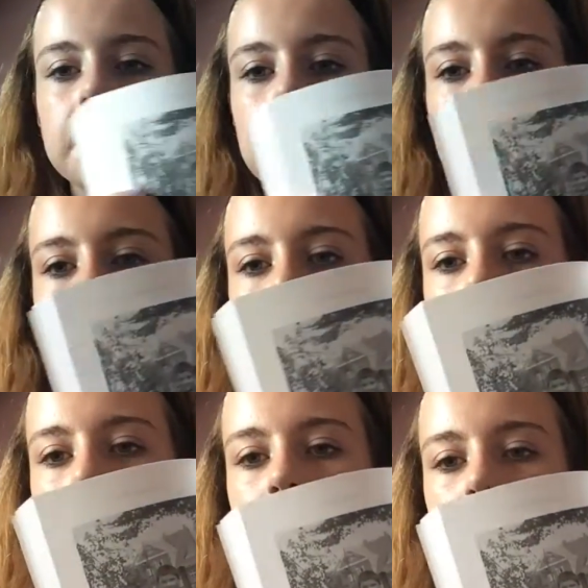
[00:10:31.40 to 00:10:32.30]
is
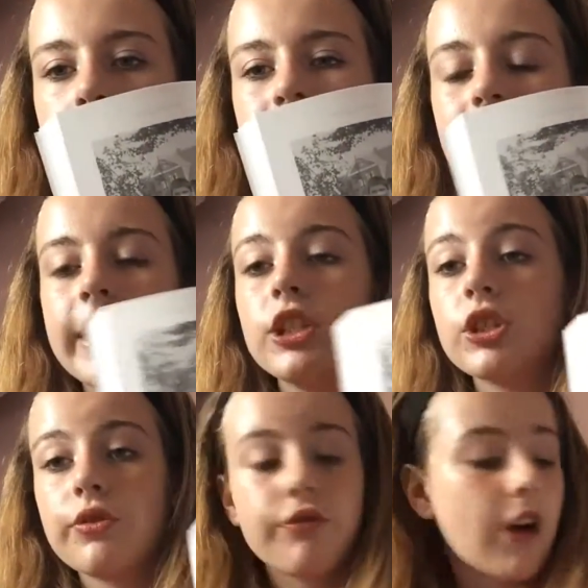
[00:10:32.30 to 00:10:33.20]
Bernard when he was
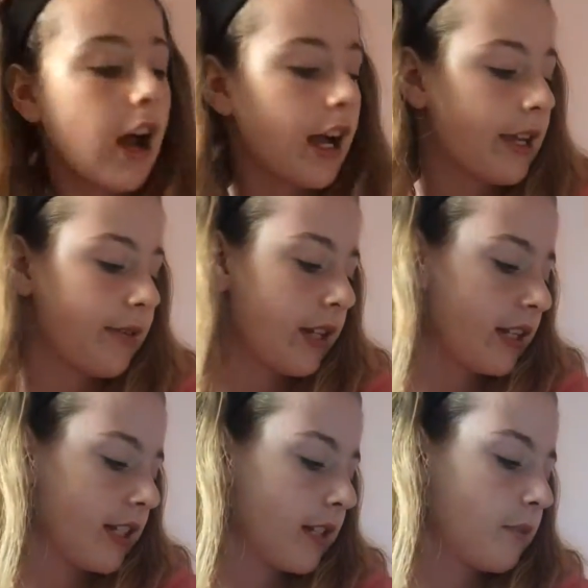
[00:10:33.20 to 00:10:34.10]
aged 5, and it
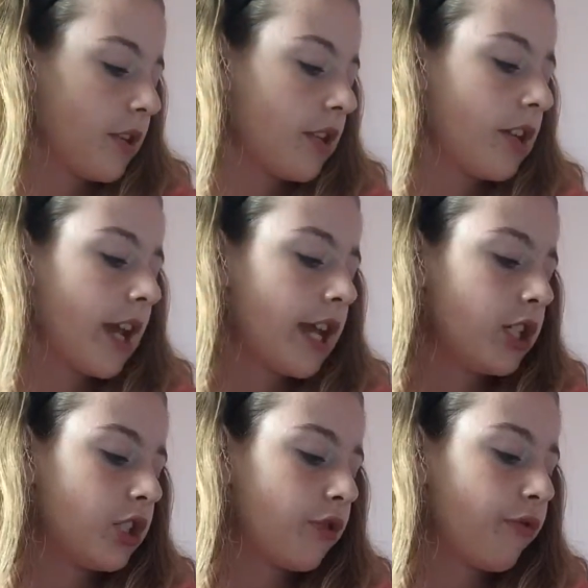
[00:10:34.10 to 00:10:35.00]
says Bernard
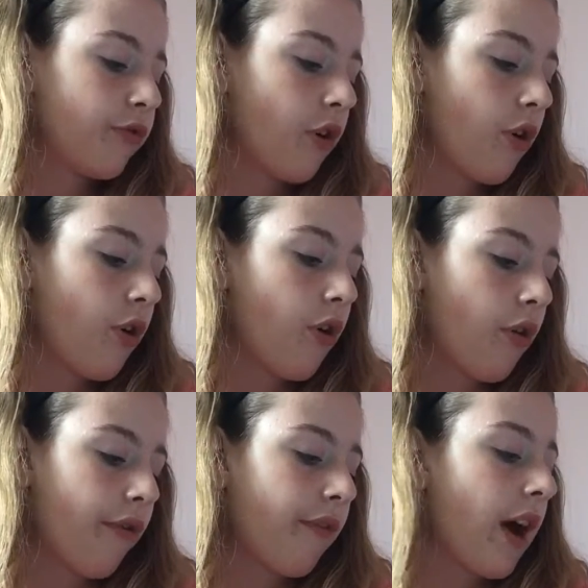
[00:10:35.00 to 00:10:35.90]
aged 4
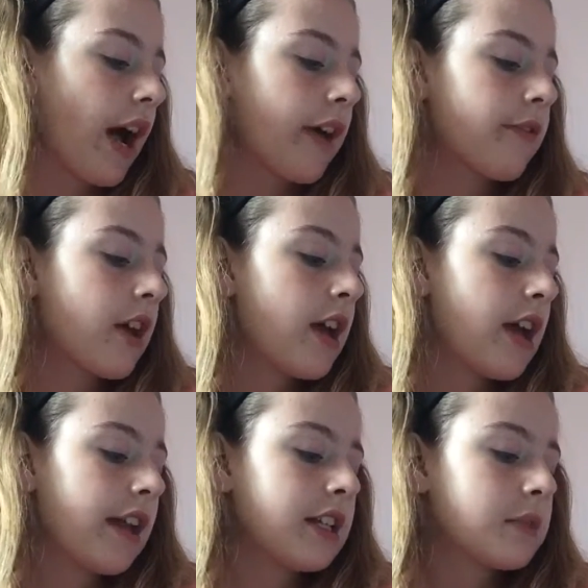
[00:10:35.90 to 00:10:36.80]
or 5
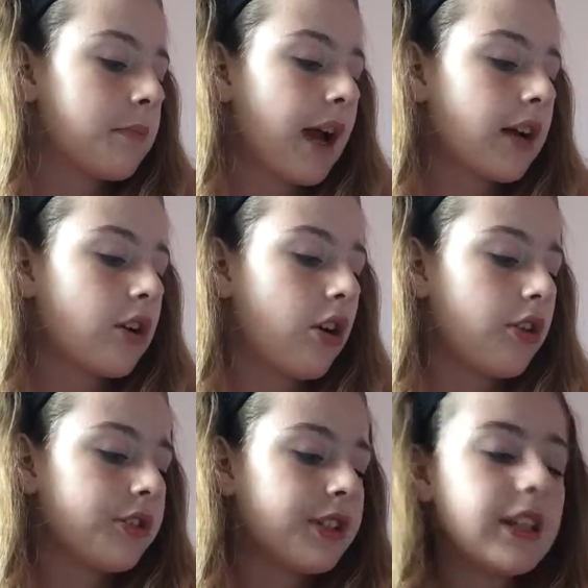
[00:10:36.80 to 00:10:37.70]
in his back
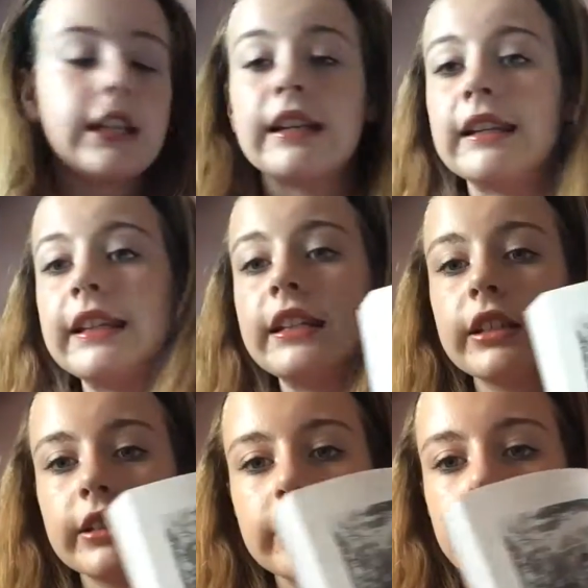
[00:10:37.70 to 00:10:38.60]
garden in
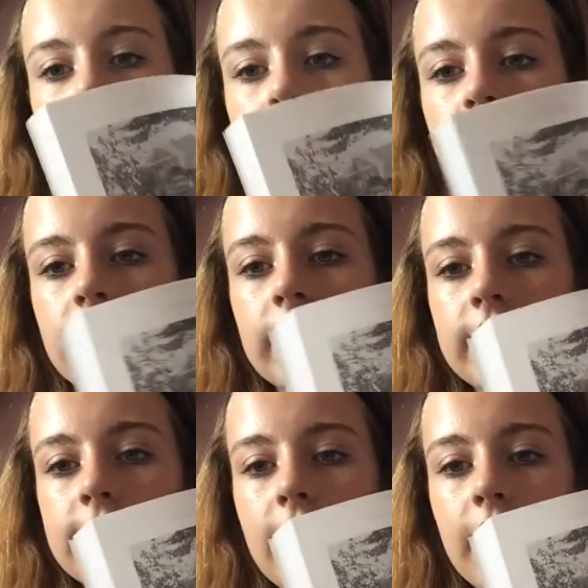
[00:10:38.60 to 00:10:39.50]
Lingen.
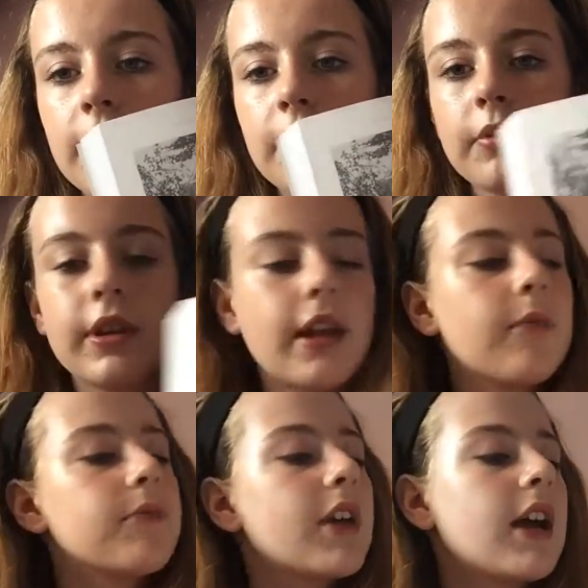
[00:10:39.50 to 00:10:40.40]
So yeah,
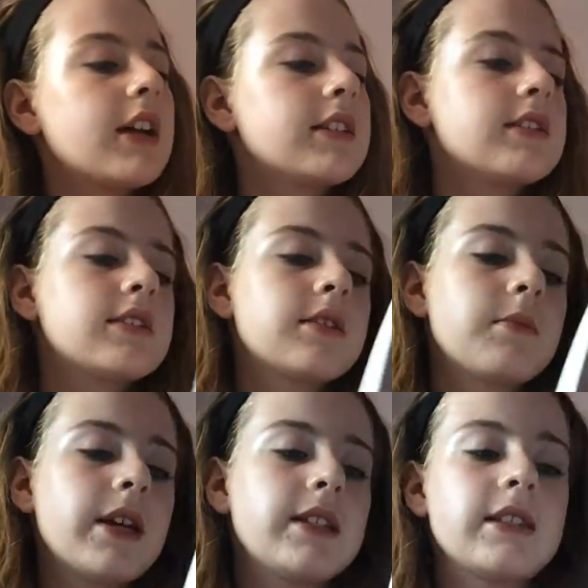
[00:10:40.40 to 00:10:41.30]
and
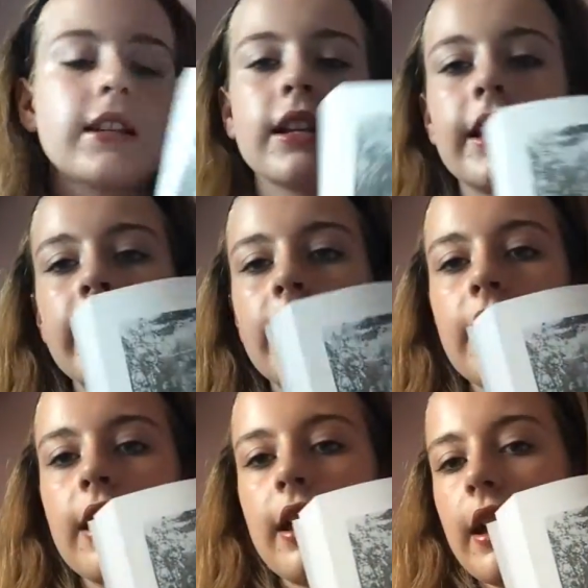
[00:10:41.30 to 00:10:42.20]
basically
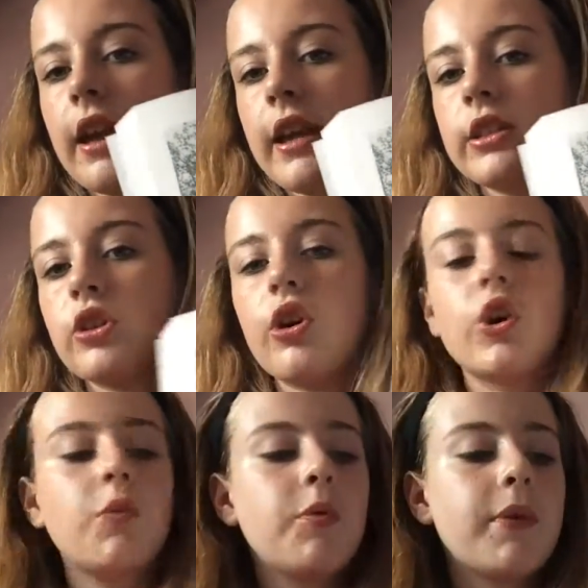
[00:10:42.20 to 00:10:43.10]
he's got a
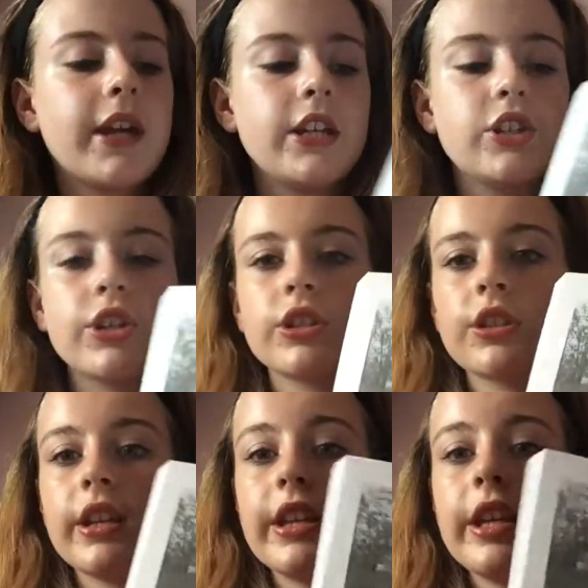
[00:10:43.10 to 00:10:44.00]
couple pages
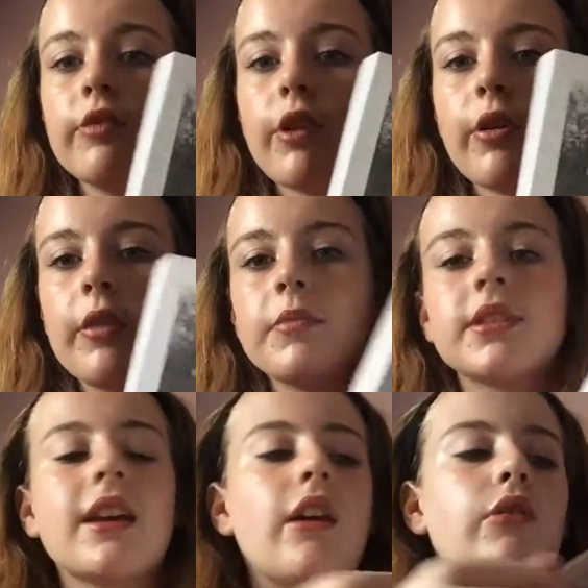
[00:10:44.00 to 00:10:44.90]
that he wrote
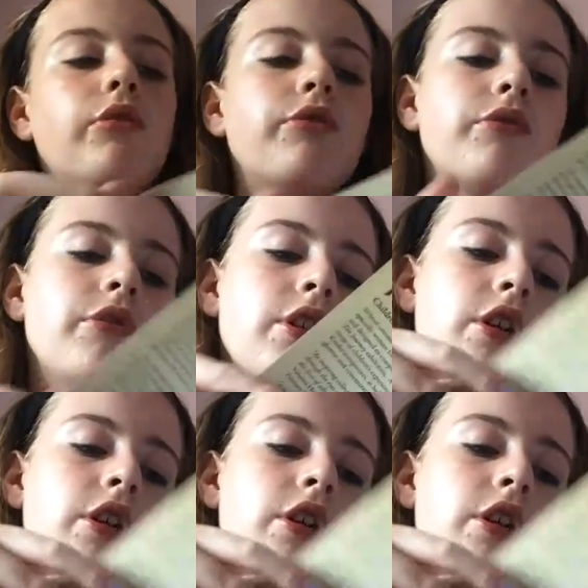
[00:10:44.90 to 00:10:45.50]
himself,